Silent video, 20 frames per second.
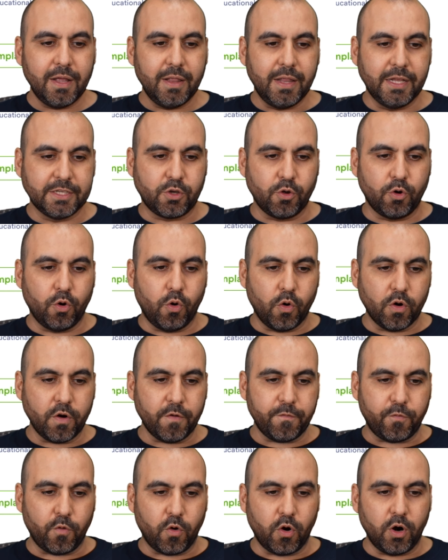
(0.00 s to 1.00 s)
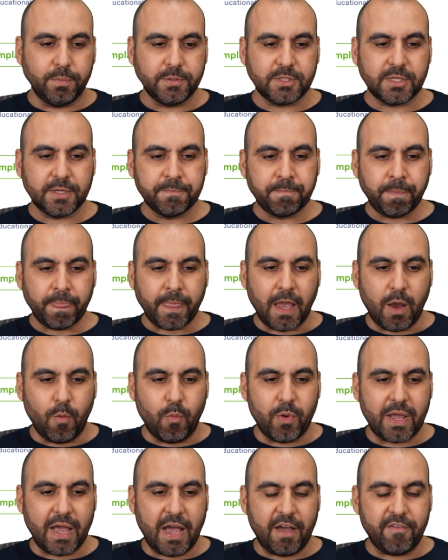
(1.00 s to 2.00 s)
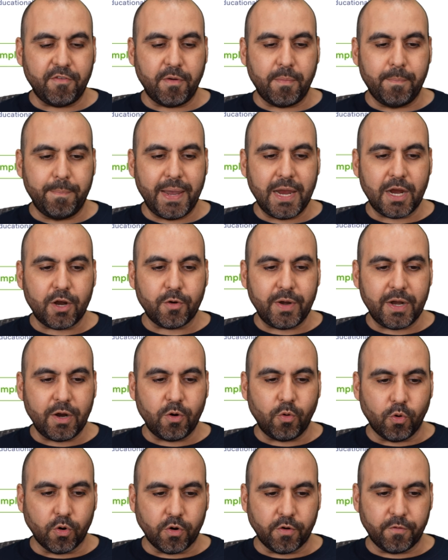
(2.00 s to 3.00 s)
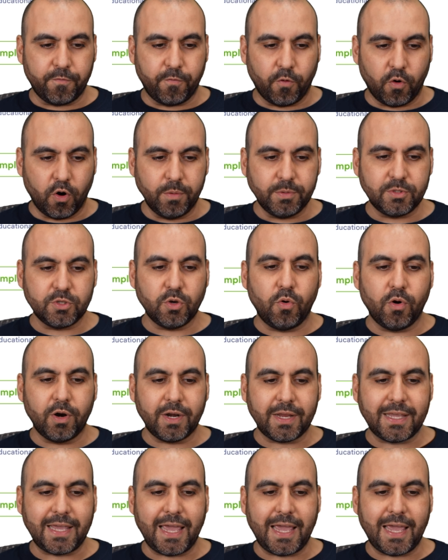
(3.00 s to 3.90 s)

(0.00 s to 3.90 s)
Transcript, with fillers: Let's go to order forms and we have bakery order forms or